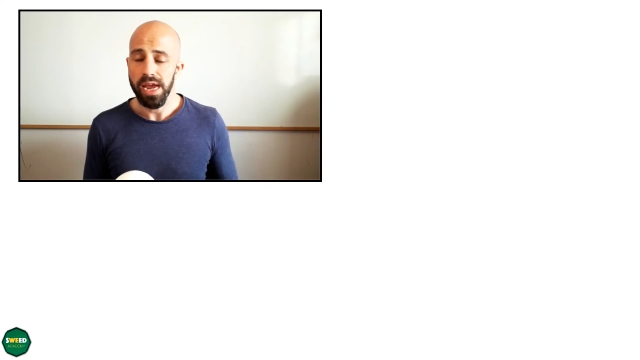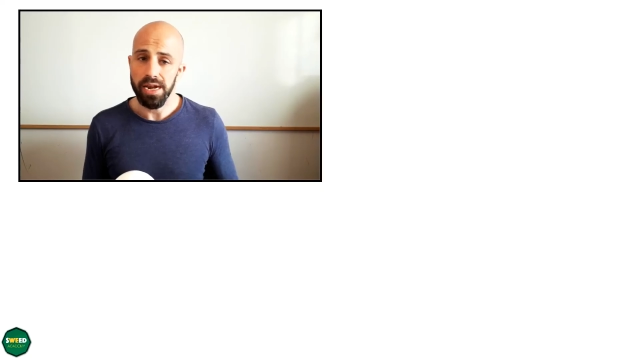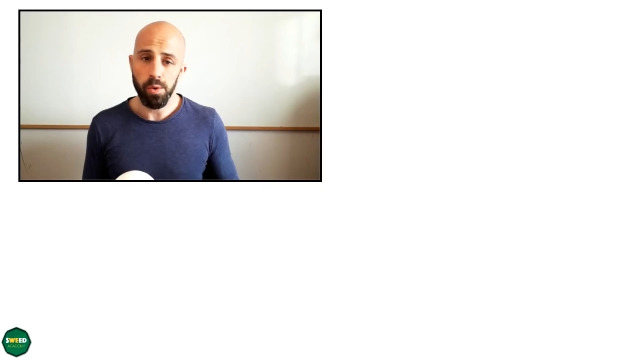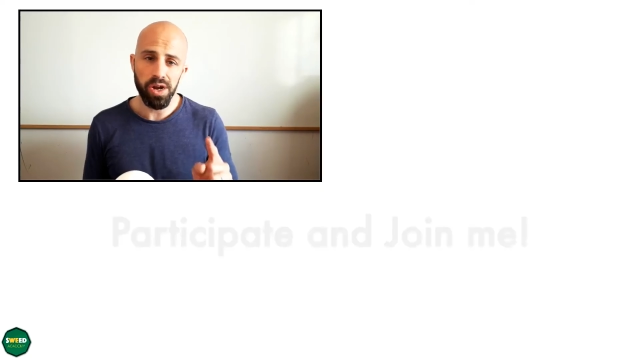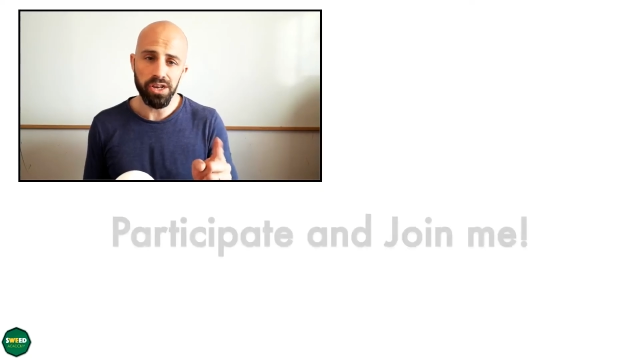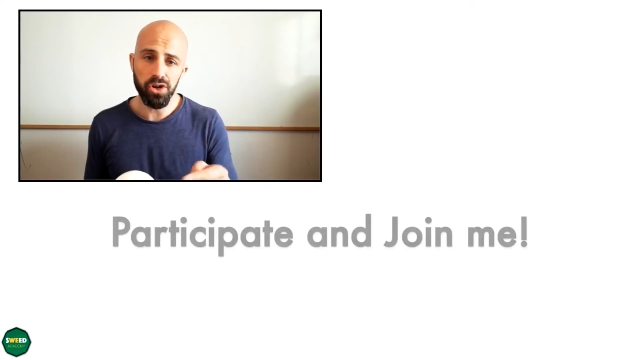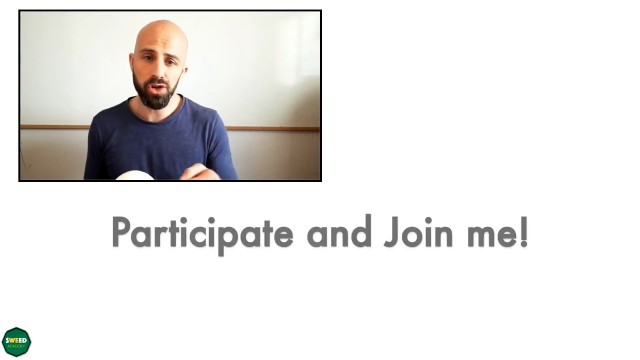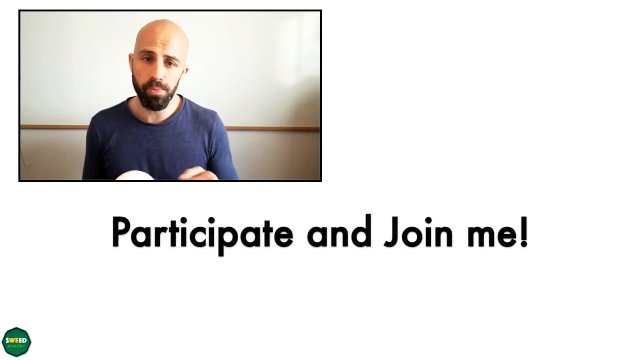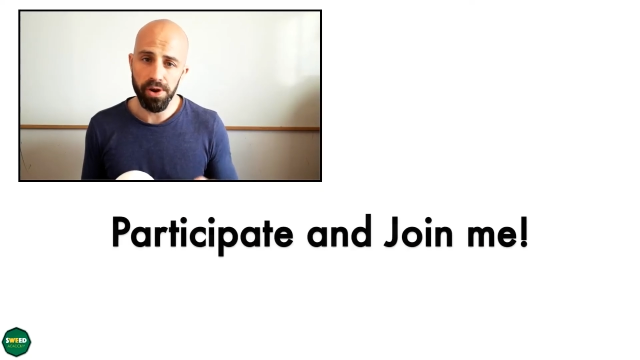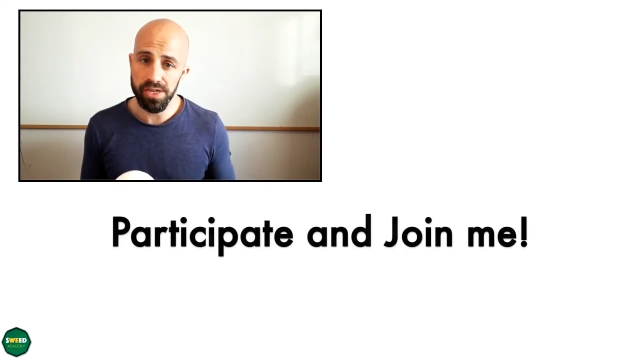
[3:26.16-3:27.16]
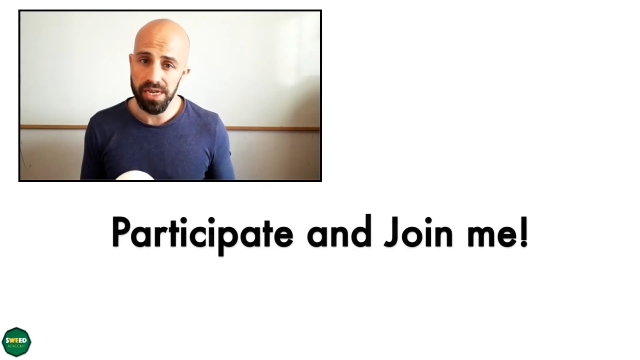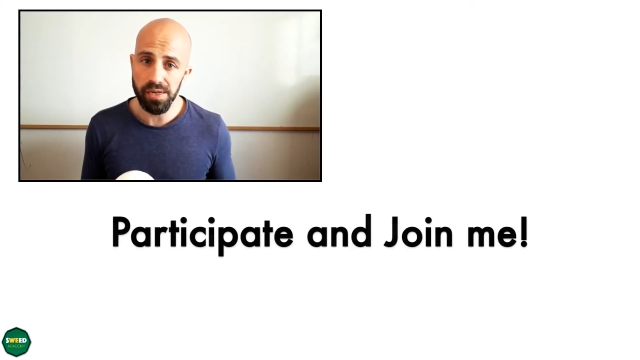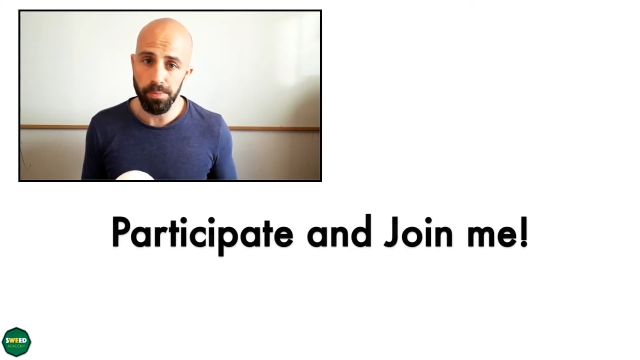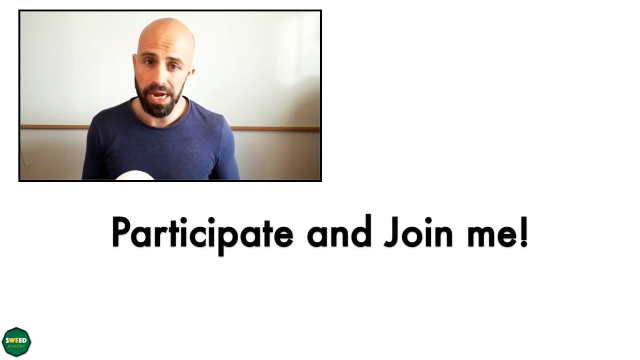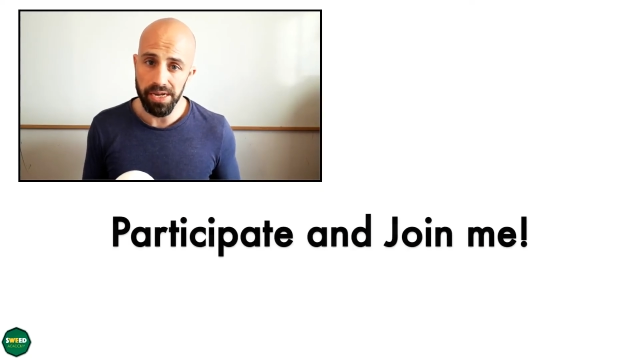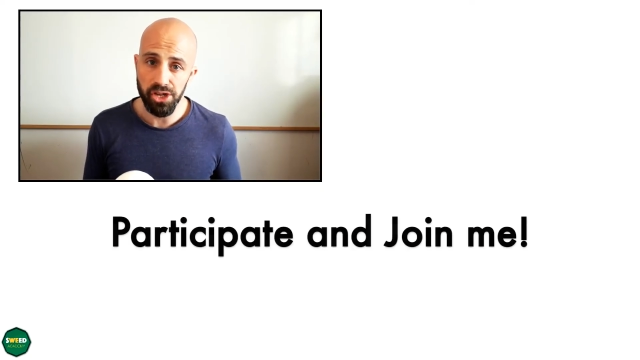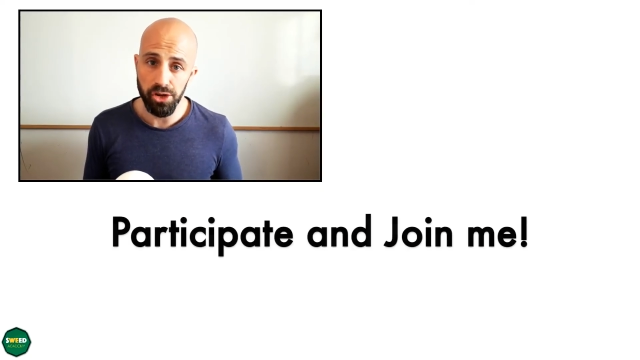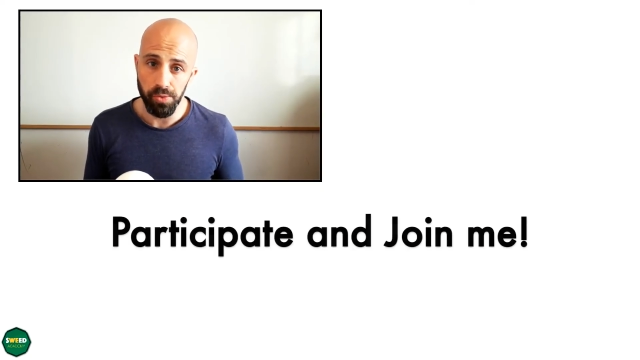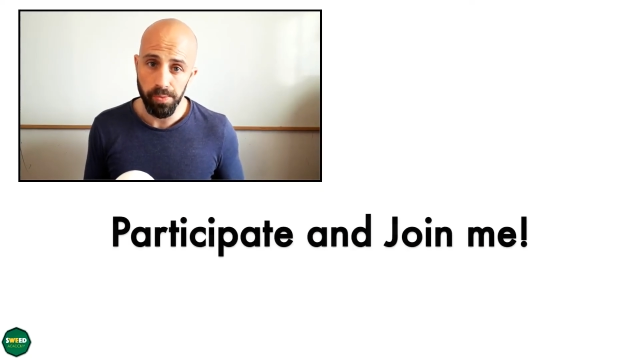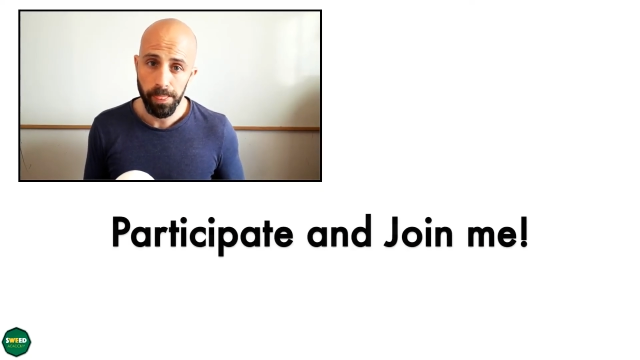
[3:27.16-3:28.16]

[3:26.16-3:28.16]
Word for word: And I want you to participate too.